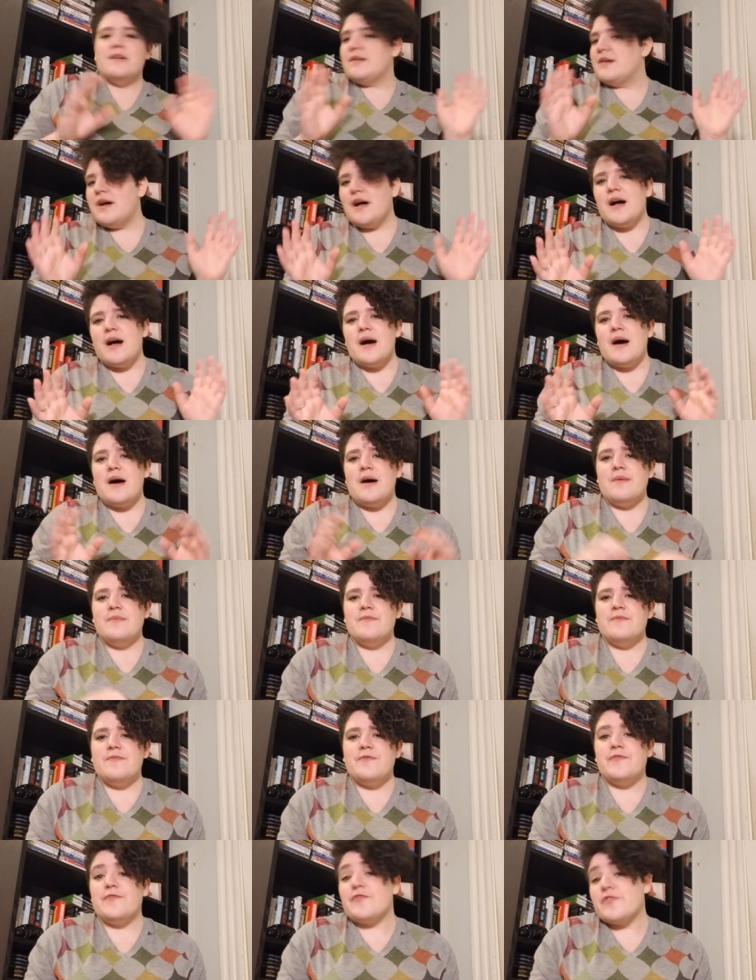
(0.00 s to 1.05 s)
uh,
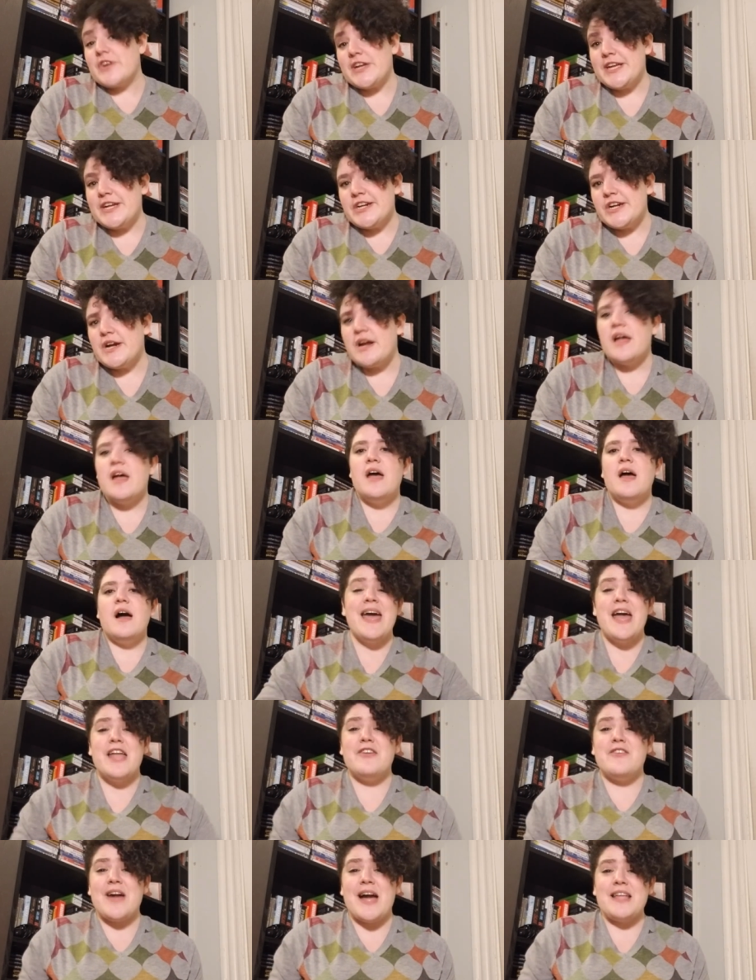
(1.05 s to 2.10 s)
freer
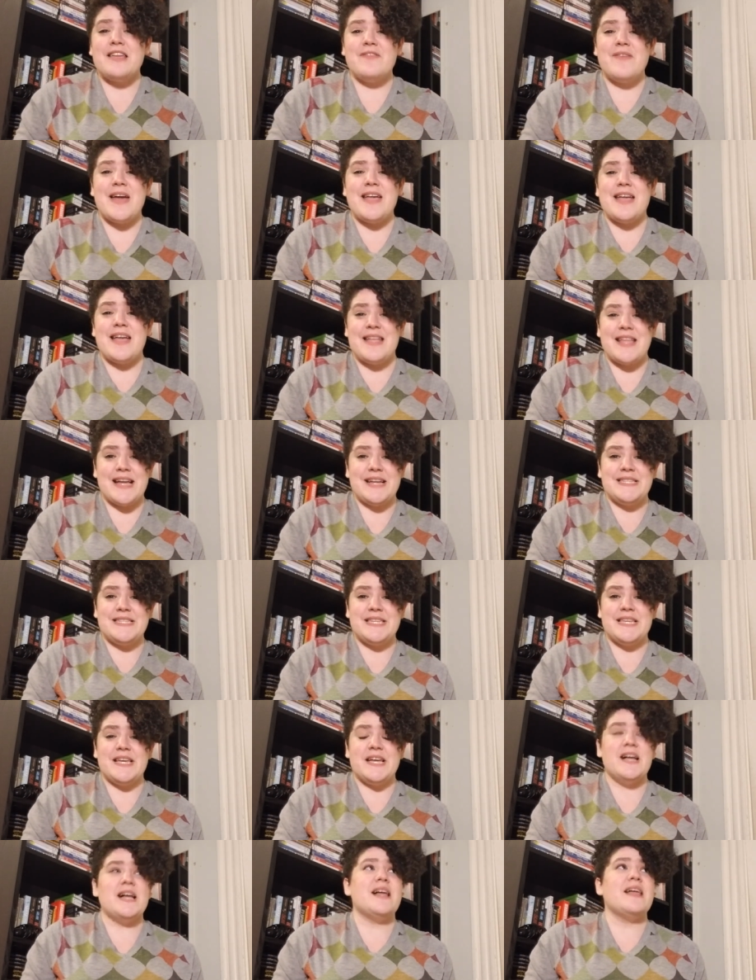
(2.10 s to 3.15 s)
you kind of get an
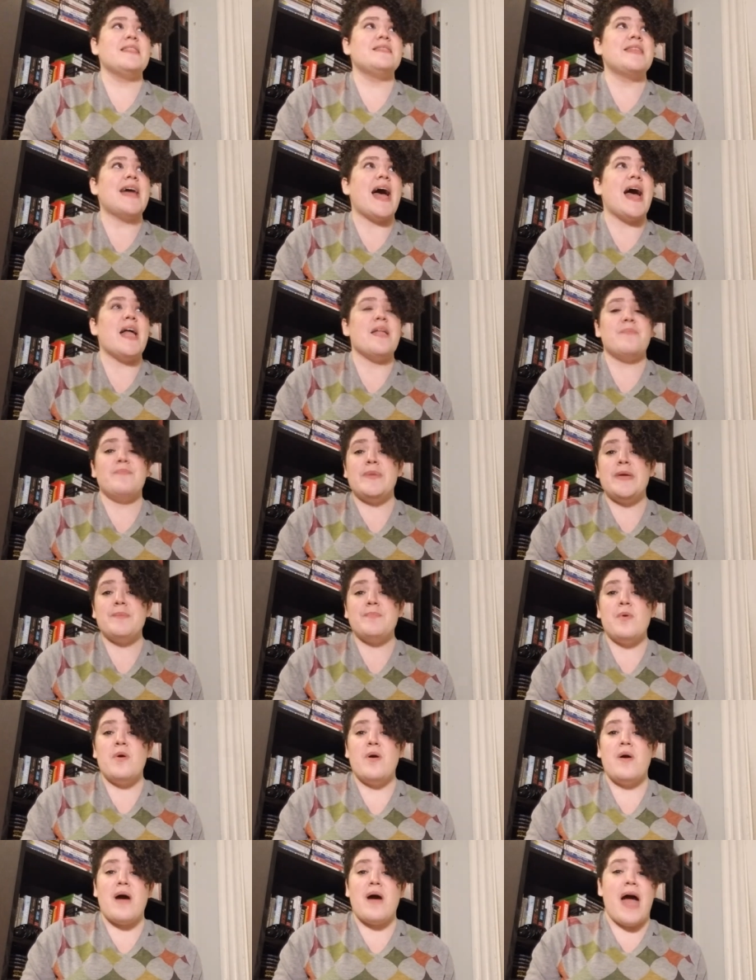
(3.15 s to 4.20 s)
idea that
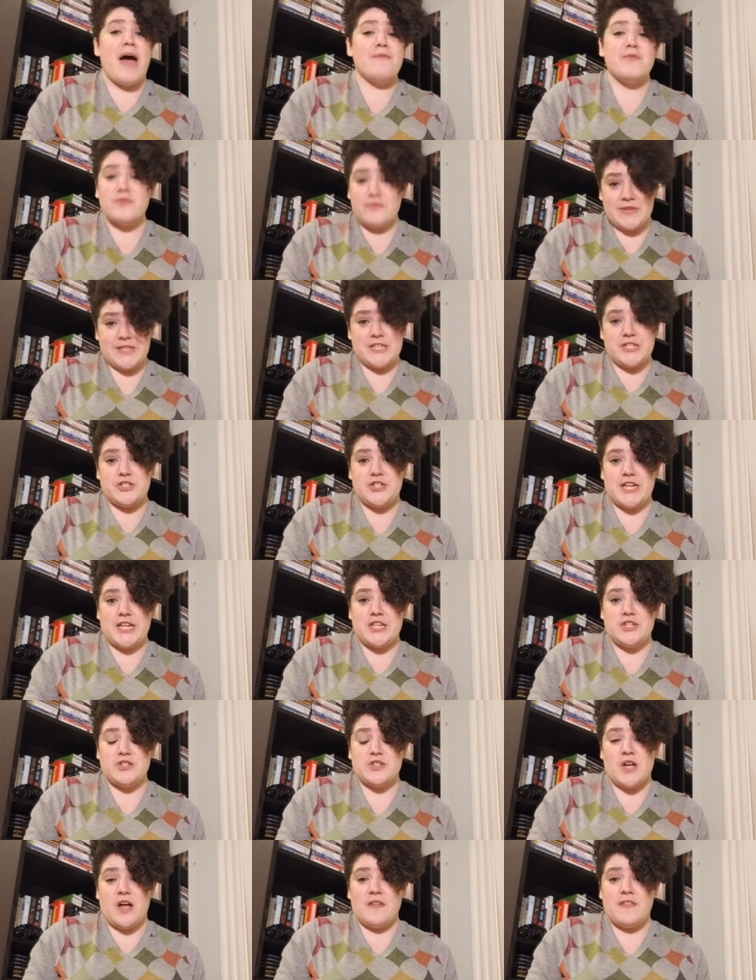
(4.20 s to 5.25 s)
people haven't really
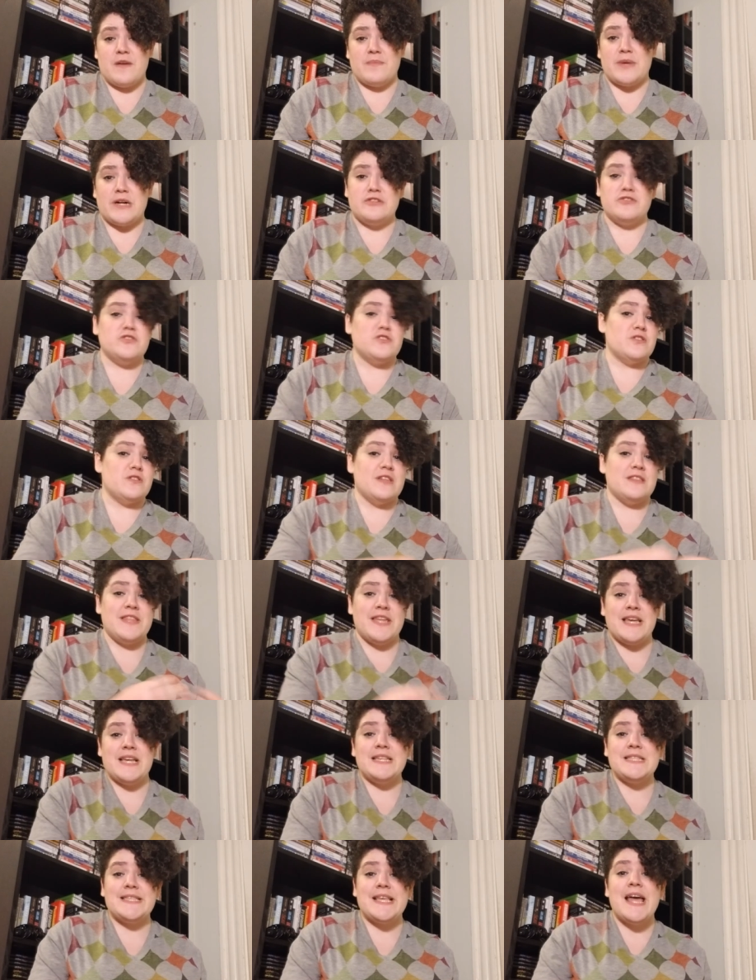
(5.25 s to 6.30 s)
changed all that much. So the
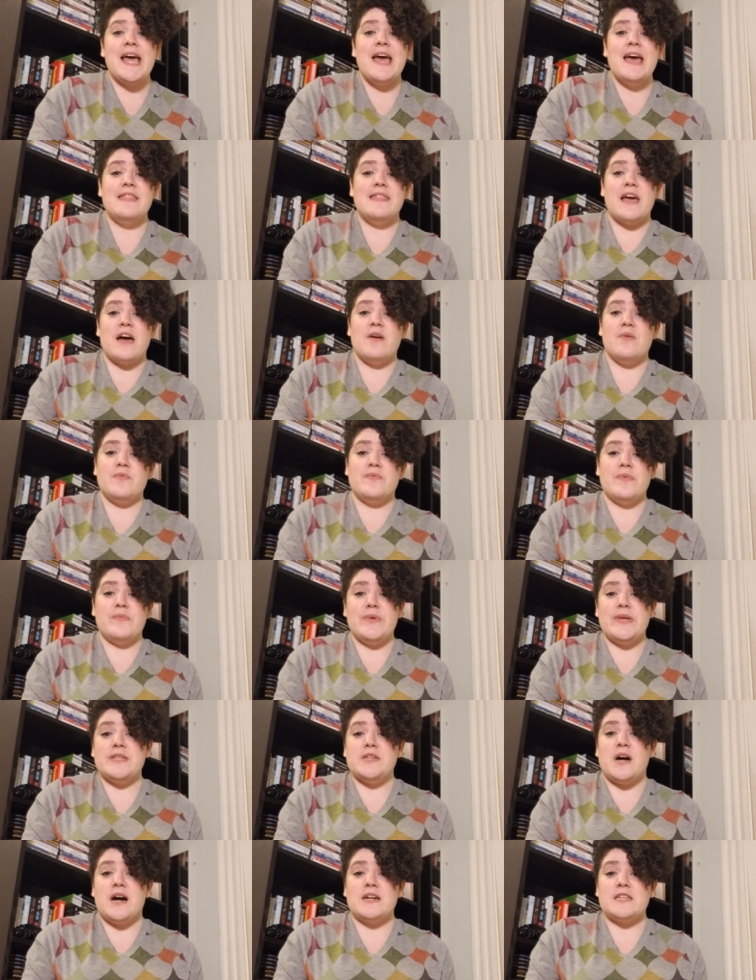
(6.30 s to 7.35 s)
things that
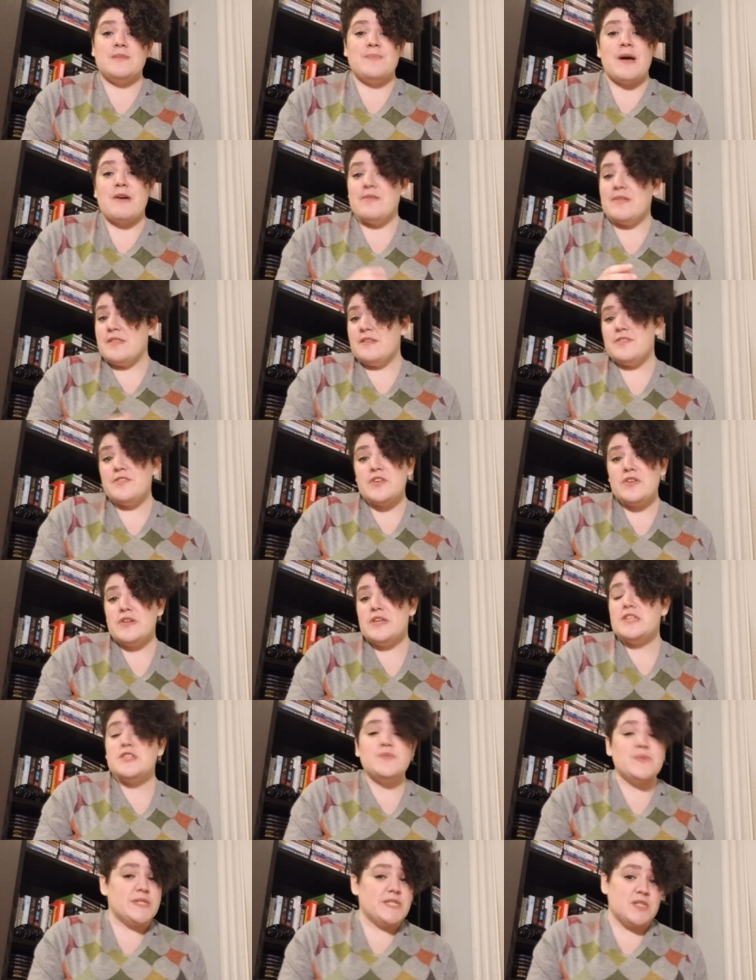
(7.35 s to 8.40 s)
we talked about in the
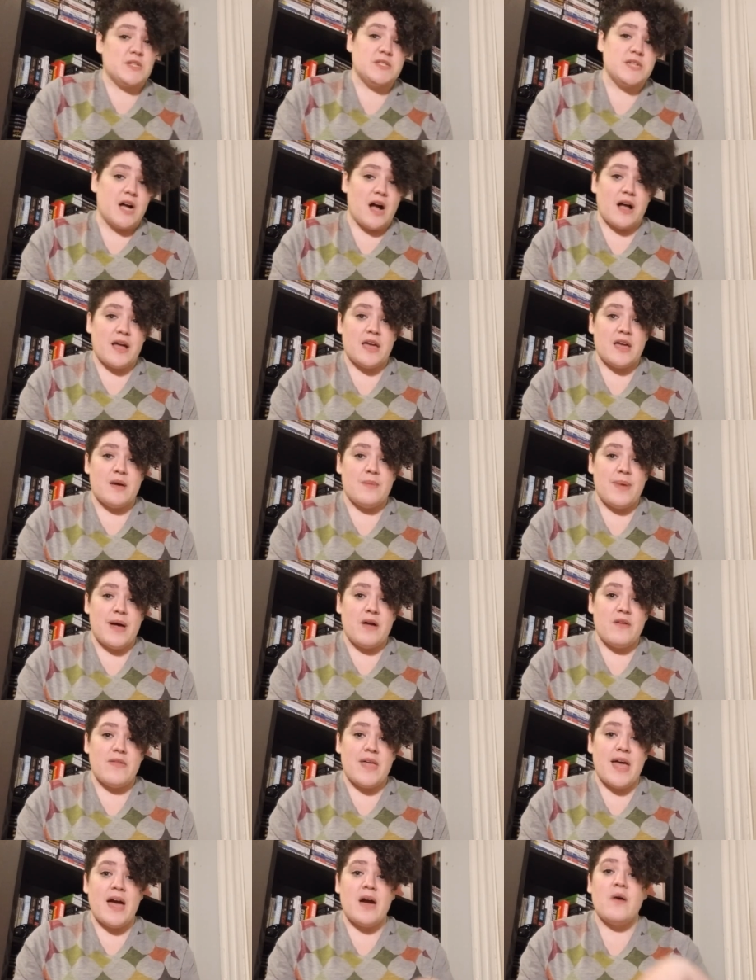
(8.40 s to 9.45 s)
30s, we're still talking
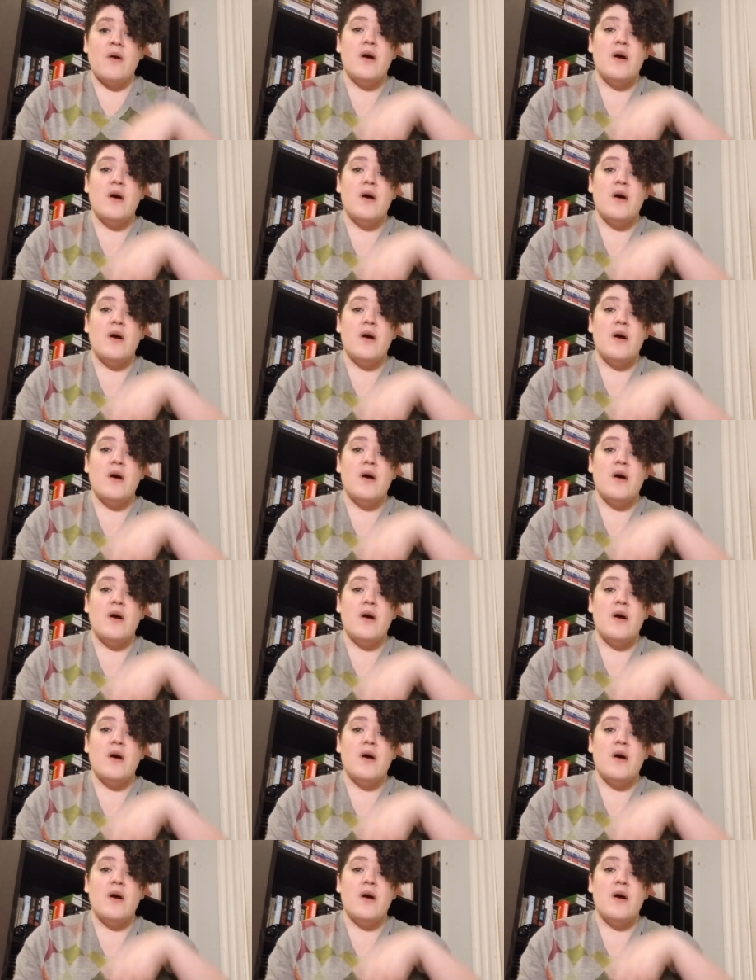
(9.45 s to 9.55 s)
about now.